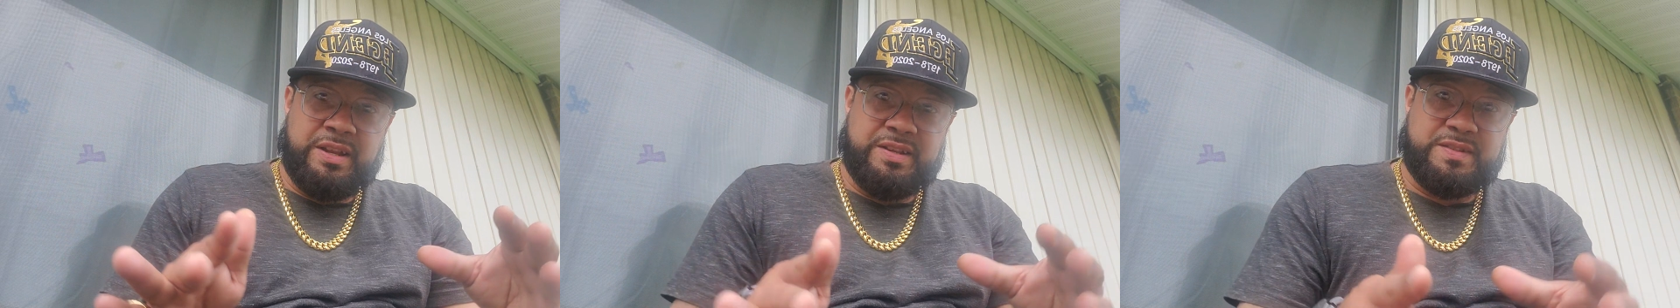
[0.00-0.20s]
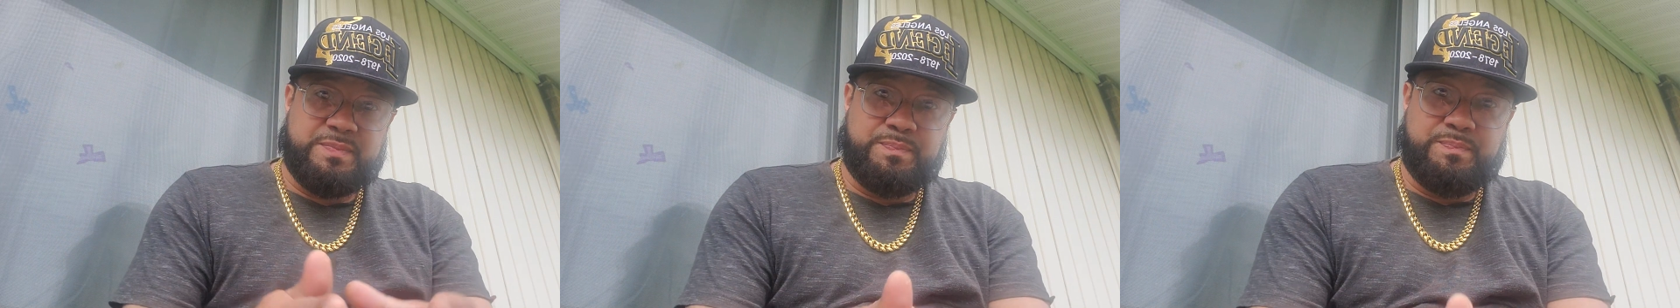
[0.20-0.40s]

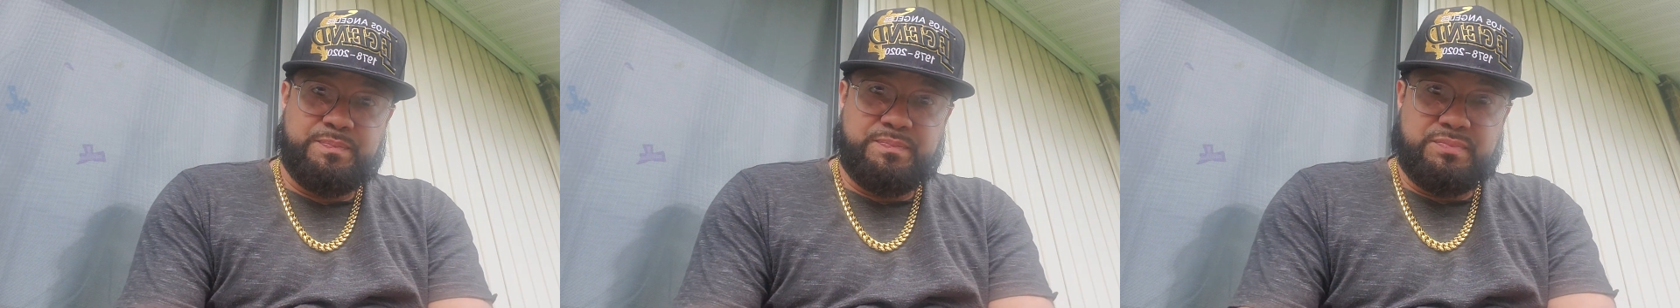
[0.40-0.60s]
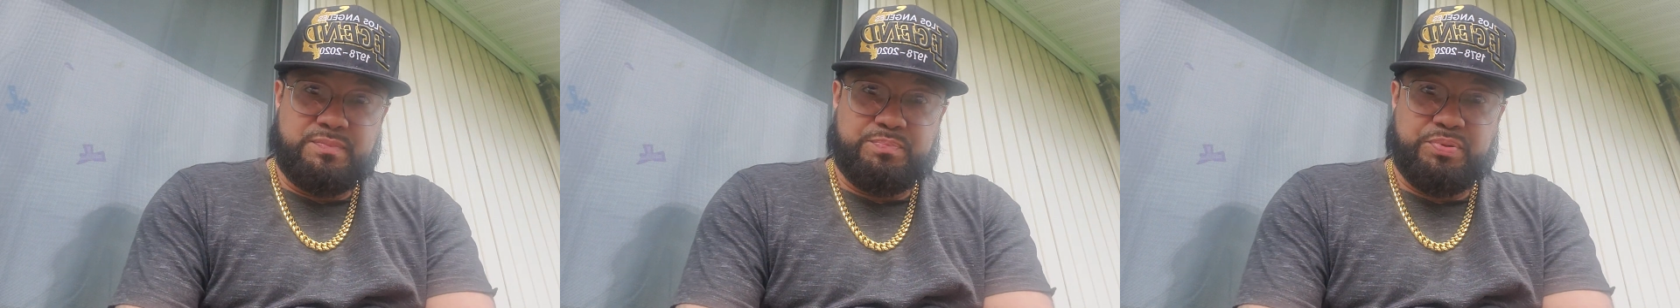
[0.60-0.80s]
this
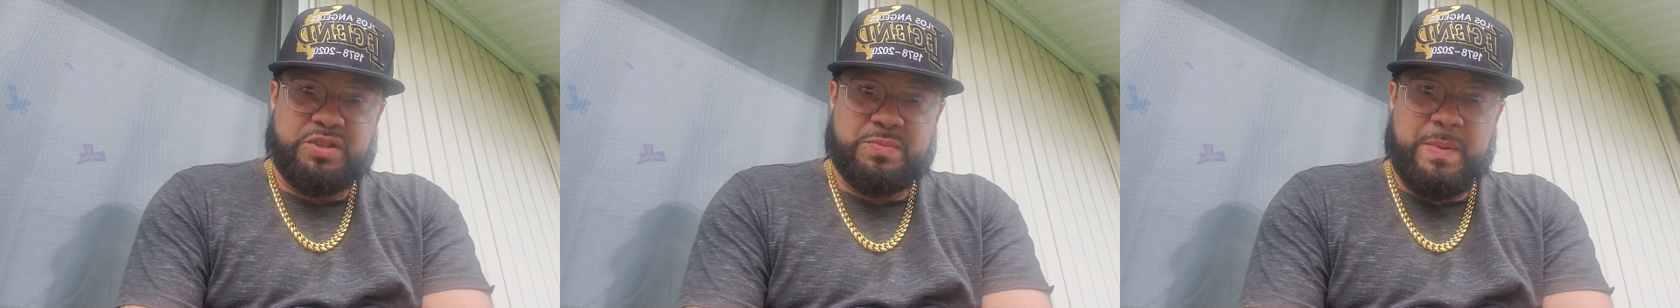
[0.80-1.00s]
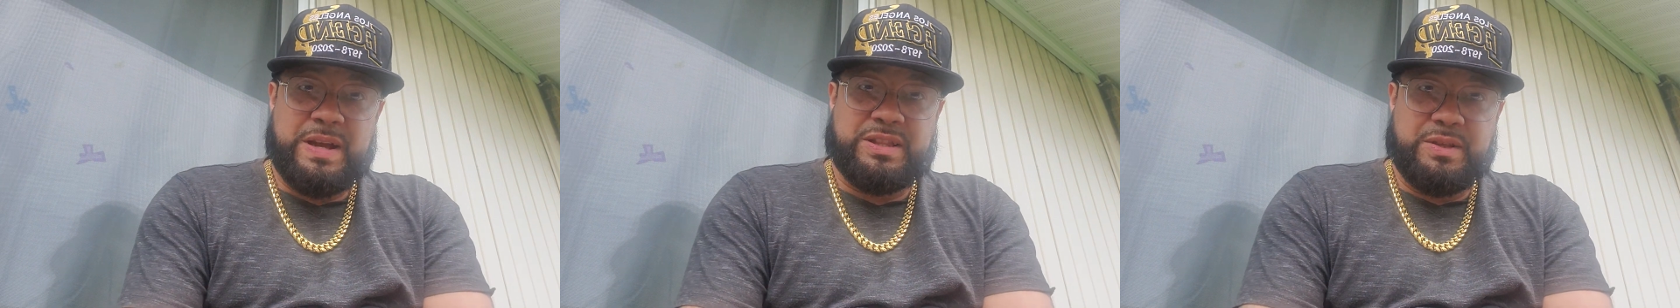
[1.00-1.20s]

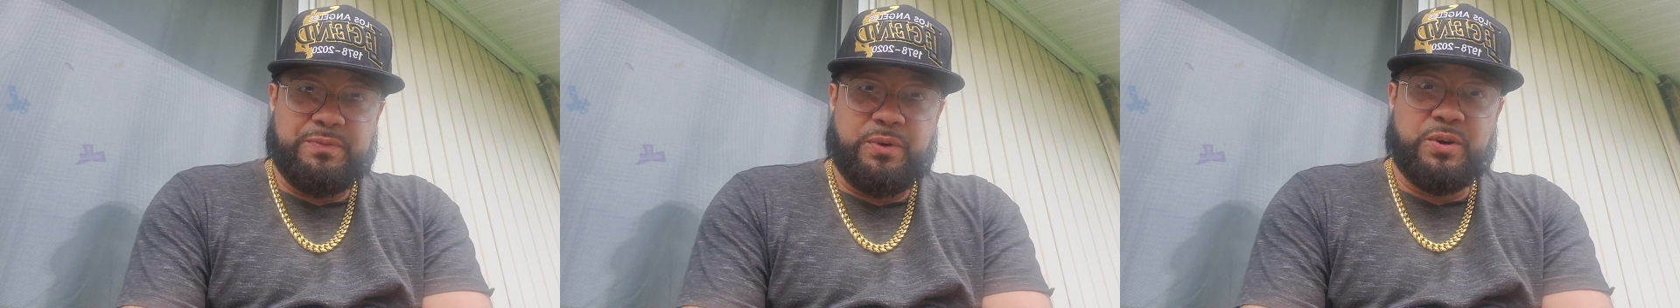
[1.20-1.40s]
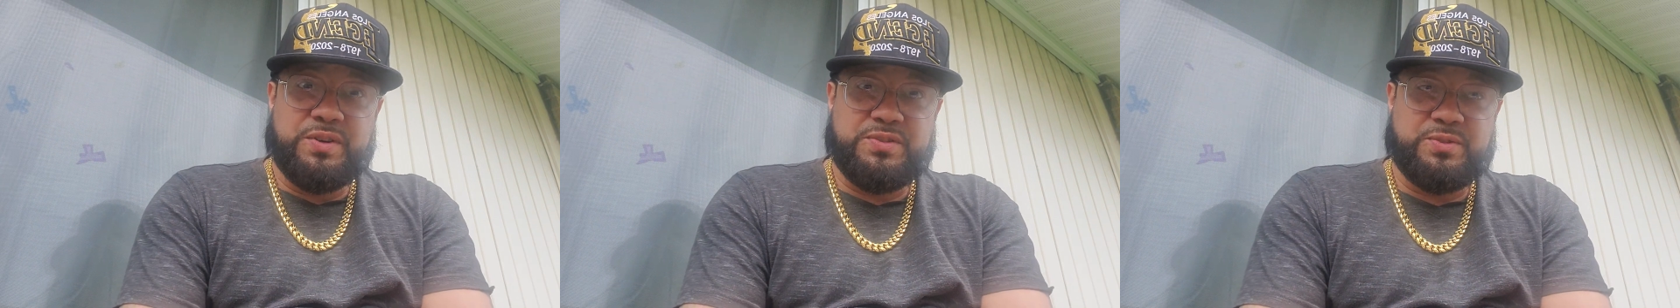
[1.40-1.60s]
perspective
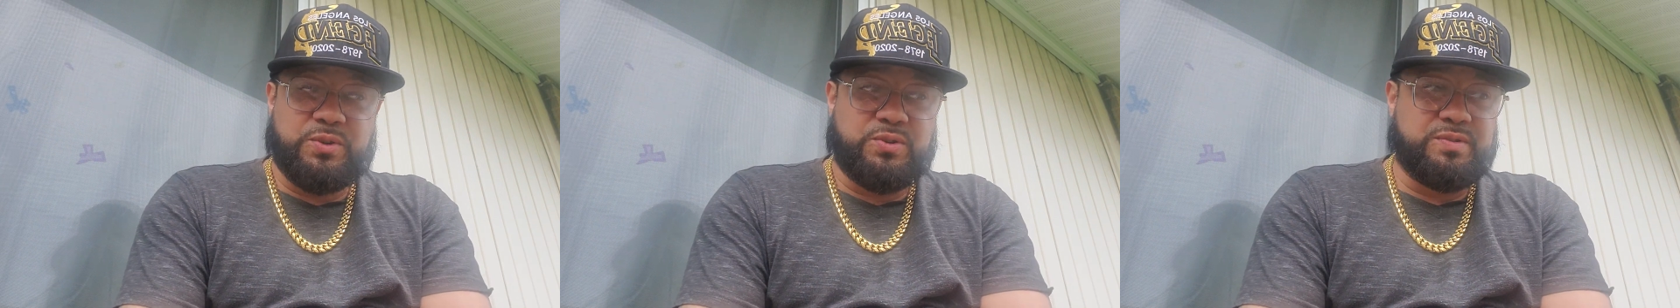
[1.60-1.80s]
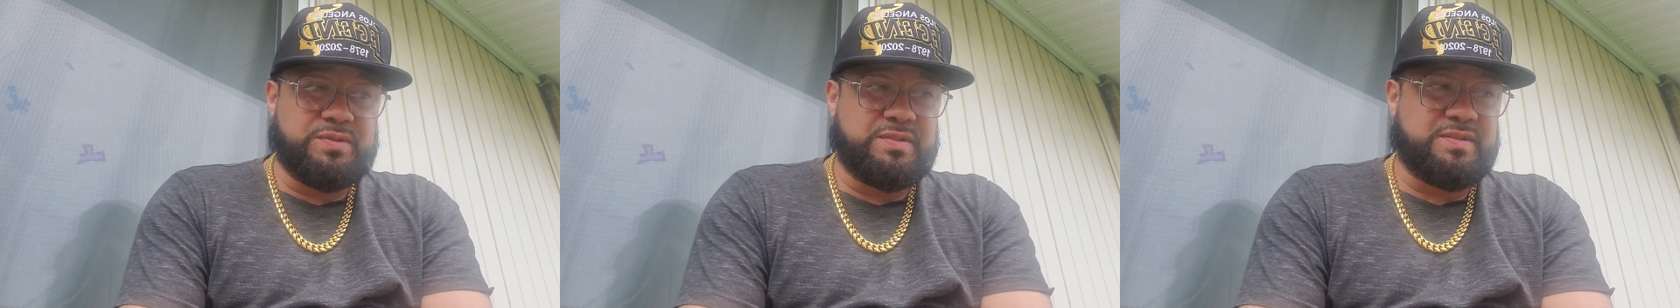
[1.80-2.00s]

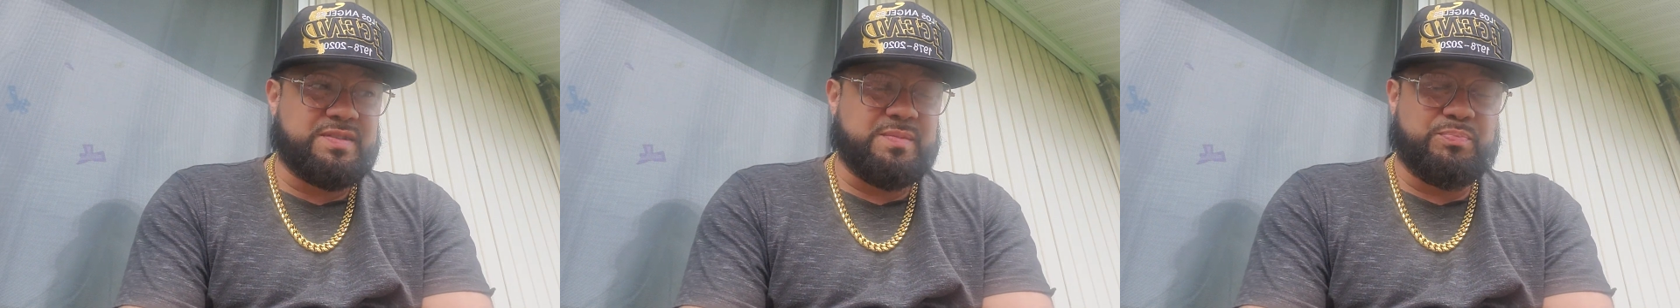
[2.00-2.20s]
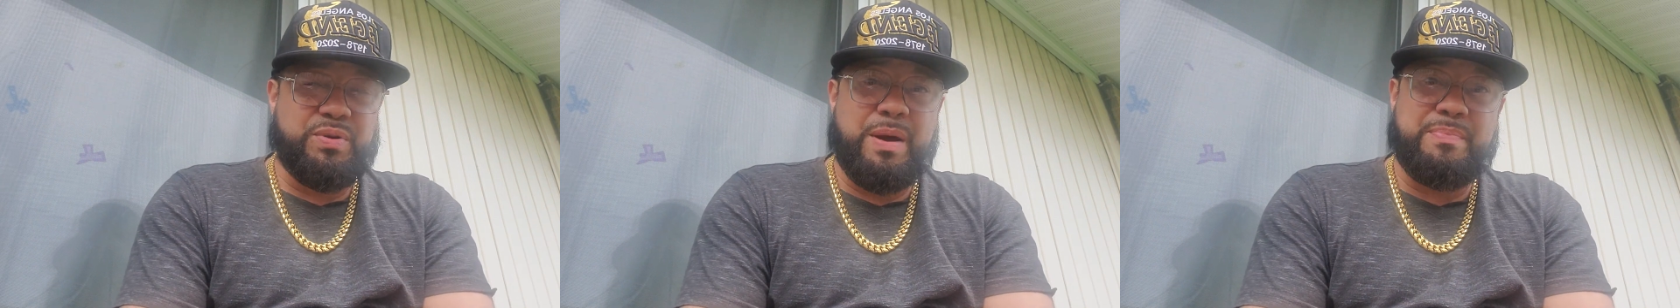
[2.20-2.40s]
also,
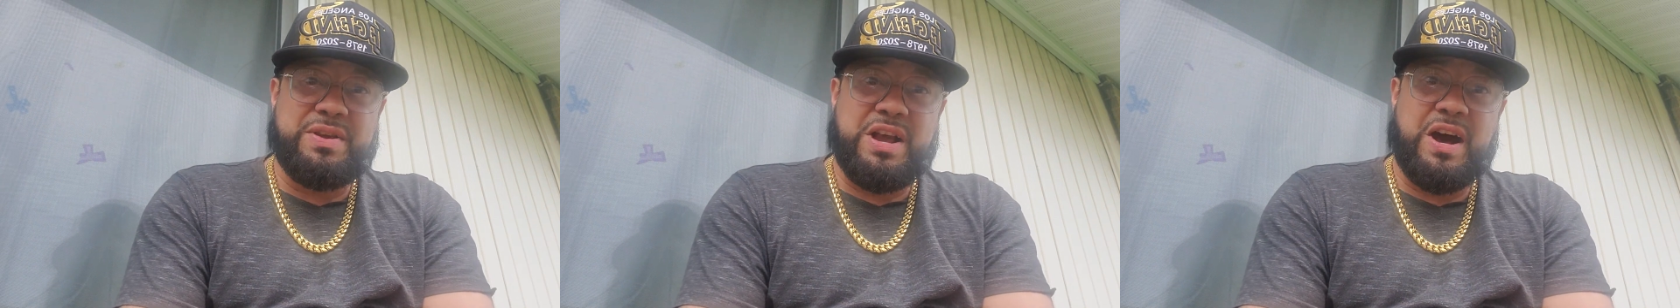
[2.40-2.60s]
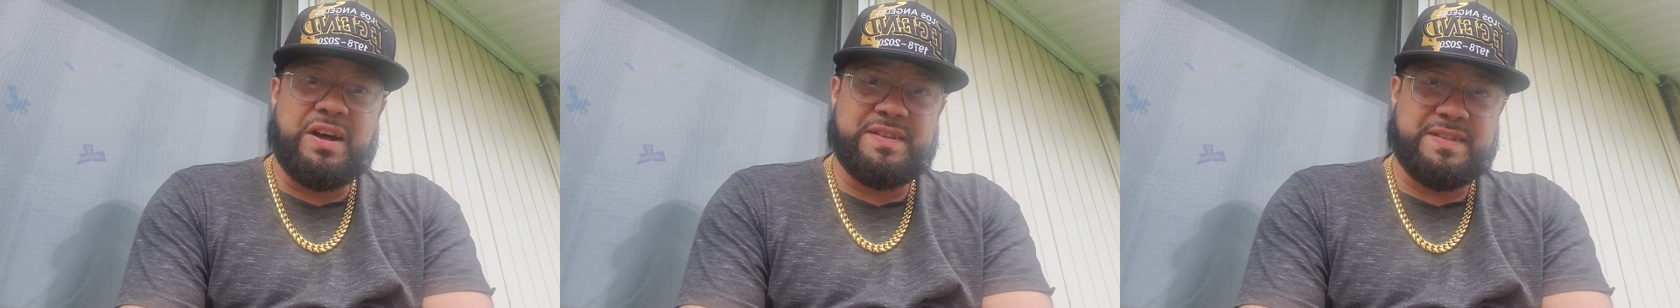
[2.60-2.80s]
some proper
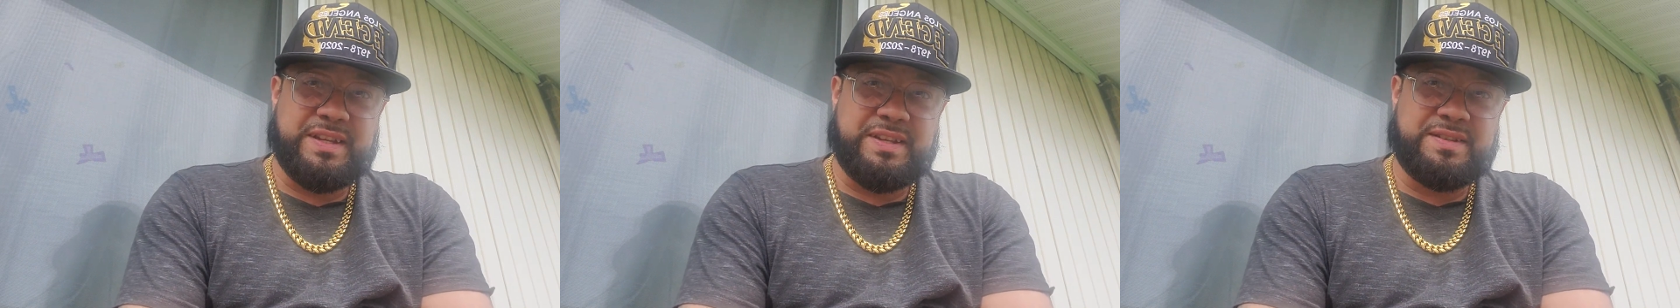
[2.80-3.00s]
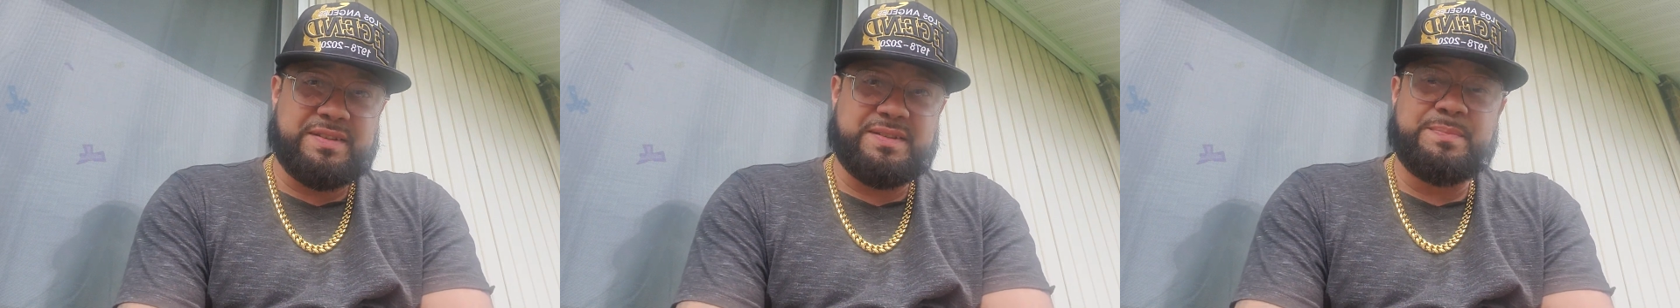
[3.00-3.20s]
content.